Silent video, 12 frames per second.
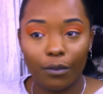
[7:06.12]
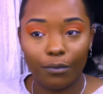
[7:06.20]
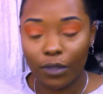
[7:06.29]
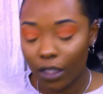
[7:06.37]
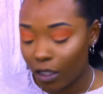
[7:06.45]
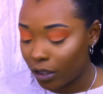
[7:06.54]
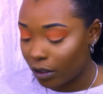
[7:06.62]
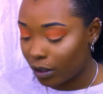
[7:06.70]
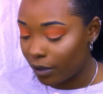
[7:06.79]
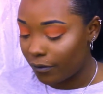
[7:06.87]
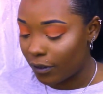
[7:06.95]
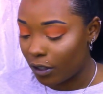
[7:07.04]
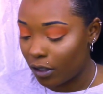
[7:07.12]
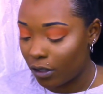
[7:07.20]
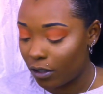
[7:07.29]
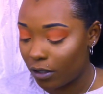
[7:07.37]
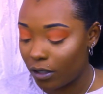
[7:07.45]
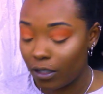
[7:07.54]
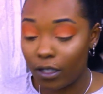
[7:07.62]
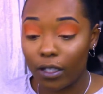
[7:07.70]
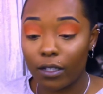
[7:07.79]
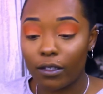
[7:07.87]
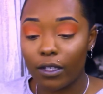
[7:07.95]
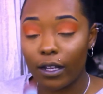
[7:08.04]
Beautiful.
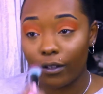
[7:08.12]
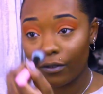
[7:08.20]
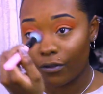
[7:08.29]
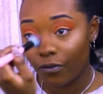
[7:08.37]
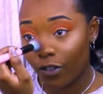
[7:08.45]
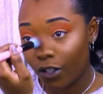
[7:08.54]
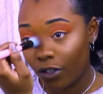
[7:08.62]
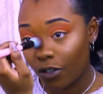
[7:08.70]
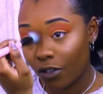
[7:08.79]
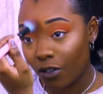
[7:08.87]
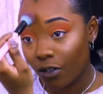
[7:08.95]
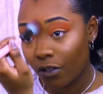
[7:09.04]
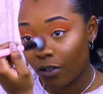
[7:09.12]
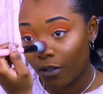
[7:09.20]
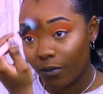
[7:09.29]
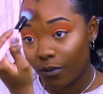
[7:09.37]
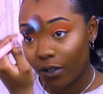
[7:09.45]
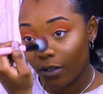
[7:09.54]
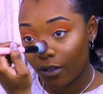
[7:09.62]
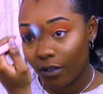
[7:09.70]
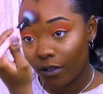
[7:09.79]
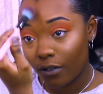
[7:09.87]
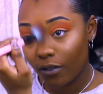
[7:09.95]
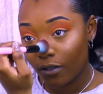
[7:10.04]
And down the ridge of my
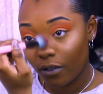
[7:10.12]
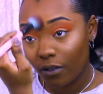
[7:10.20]
nose.